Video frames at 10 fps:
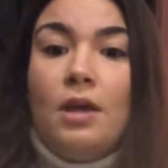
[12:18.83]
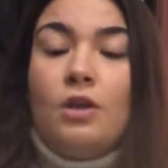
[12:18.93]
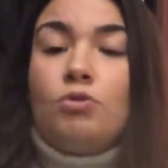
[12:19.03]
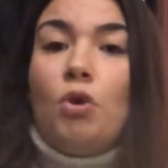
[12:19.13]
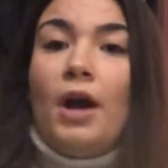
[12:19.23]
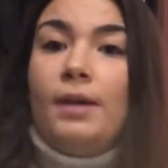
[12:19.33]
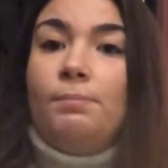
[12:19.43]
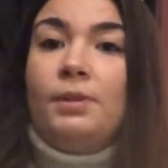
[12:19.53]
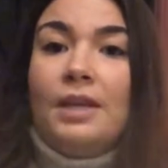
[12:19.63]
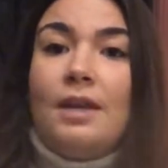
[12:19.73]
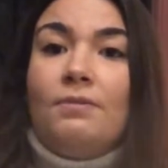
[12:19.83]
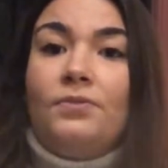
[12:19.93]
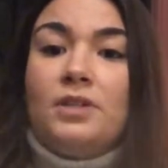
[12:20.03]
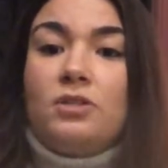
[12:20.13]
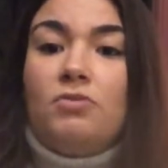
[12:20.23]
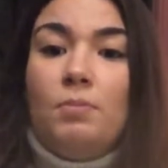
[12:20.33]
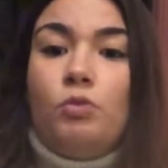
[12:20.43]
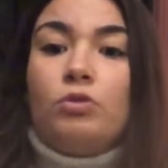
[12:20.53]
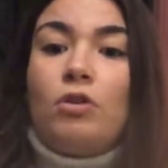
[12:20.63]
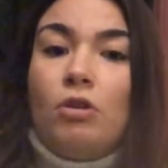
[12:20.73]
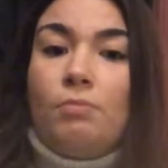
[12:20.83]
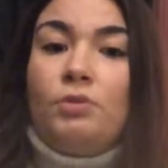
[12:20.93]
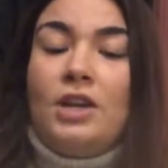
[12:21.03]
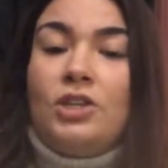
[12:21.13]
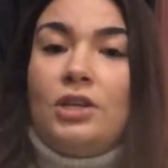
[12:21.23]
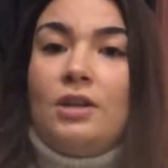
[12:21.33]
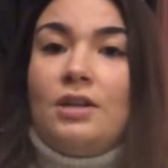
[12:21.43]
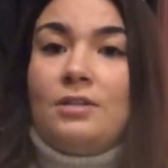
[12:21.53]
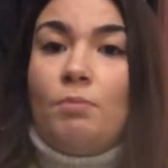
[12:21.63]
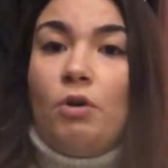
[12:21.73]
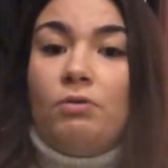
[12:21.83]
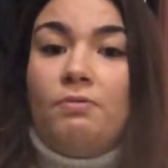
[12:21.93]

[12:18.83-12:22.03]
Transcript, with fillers: So I believe this remote collaboration is both